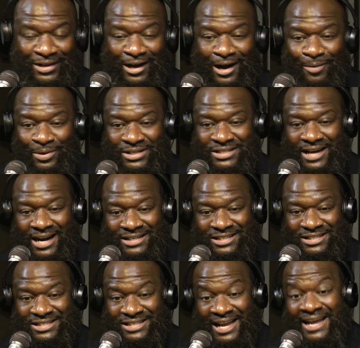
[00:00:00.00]
We're excited to
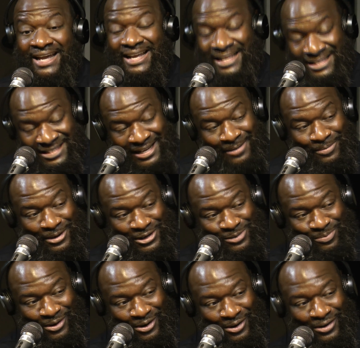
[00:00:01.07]
stay in St.
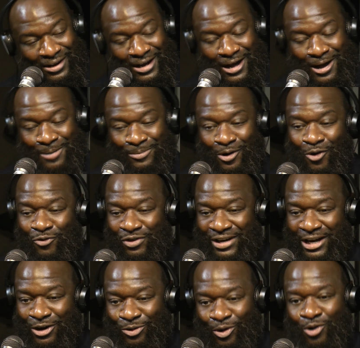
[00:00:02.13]
Petersburg. Hopefully
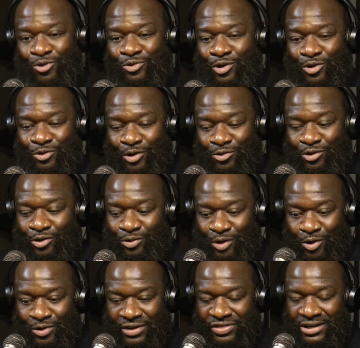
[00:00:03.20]
grow,
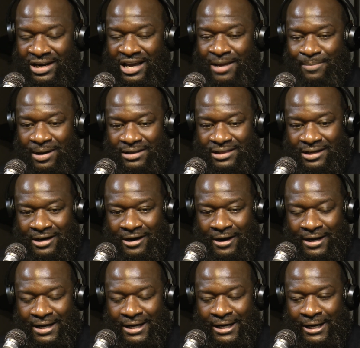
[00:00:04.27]
get the name out there.
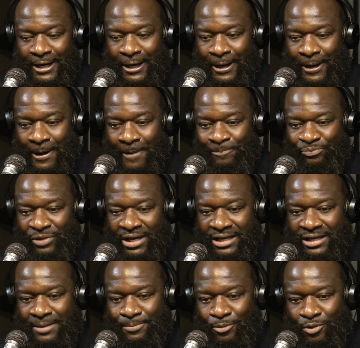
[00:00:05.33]
And
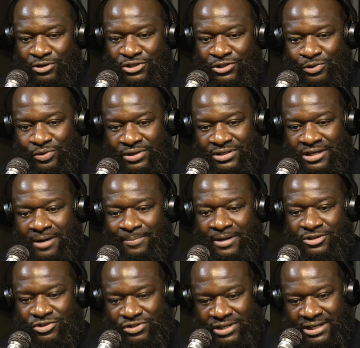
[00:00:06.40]
get more students
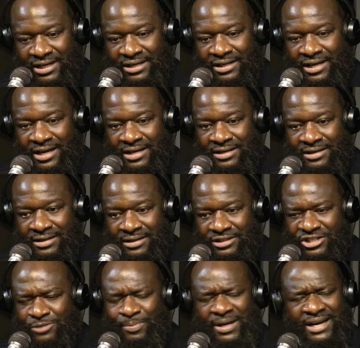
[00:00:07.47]
interested in
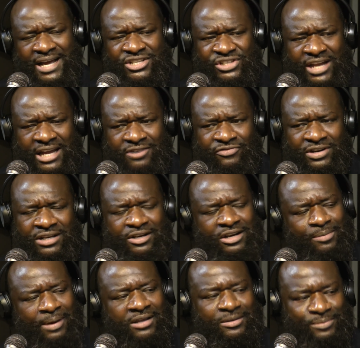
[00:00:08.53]
just being educated, feeling good
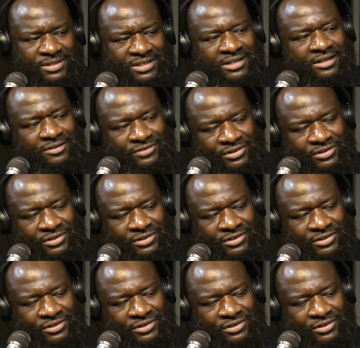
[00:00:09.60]
about themselves,